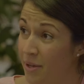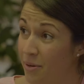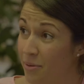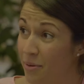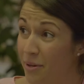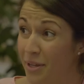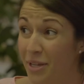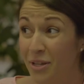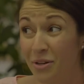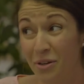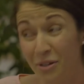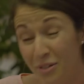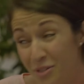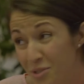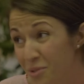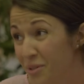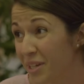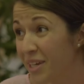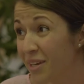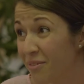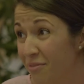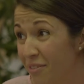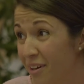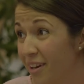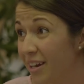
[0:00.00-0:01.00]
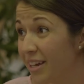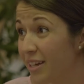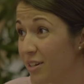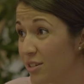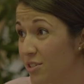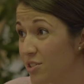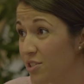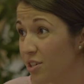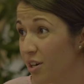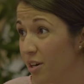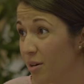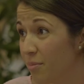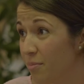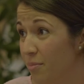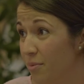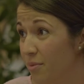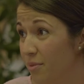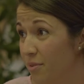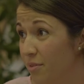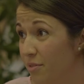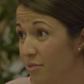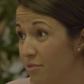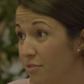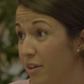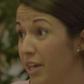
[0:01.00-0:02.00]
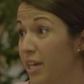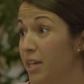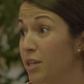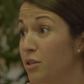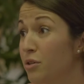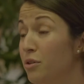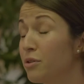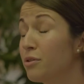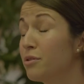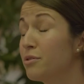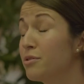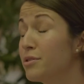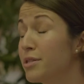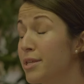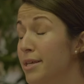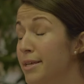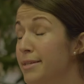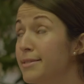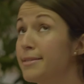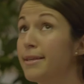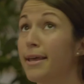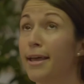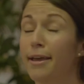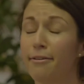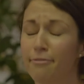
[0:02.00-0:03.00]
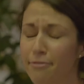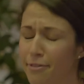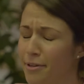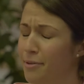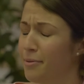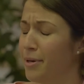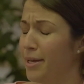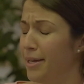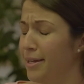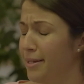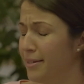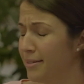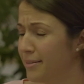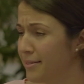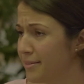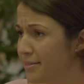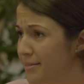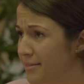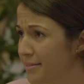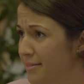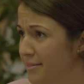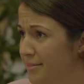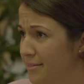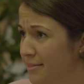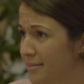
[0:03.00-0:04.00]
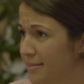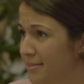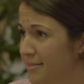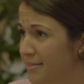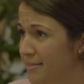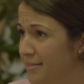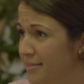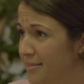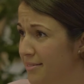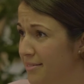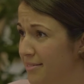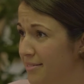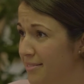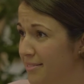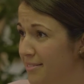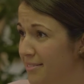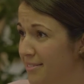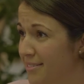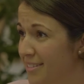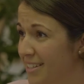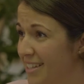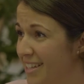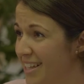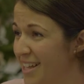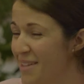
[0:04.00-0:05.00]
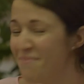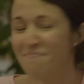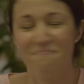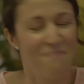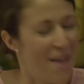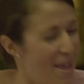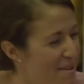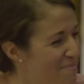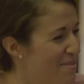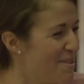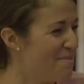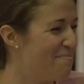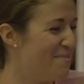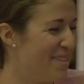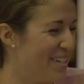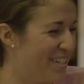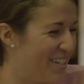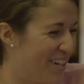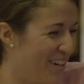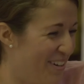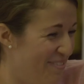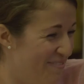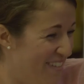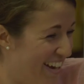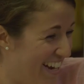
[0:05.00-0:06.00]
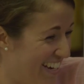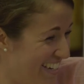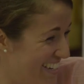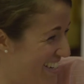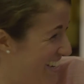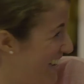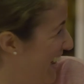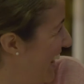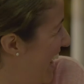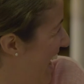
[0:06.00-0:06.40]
you're not doing a very good job. Fake news is everywhere. Brilliant. Maybe a bit too much.